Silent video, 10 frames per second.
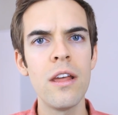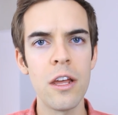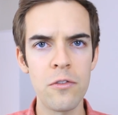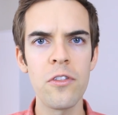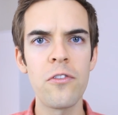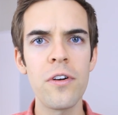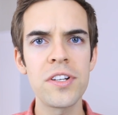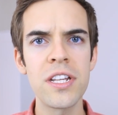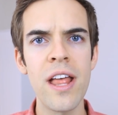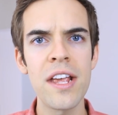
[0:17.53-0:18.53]
And for the
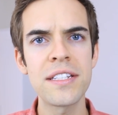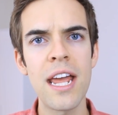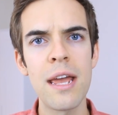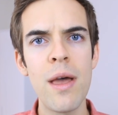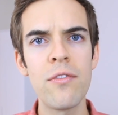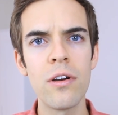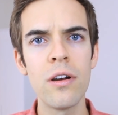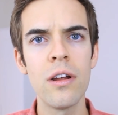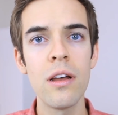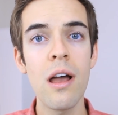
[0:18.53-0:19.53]
first and last time ever,
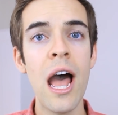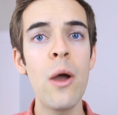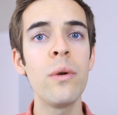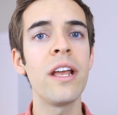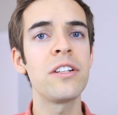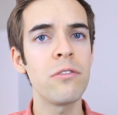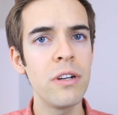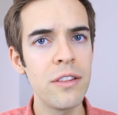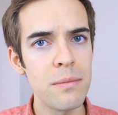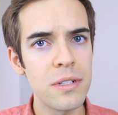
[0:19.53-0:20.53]
I would like to
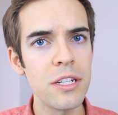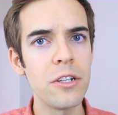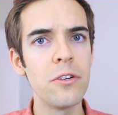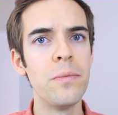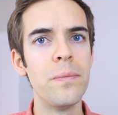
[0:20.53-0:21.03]
read them to you.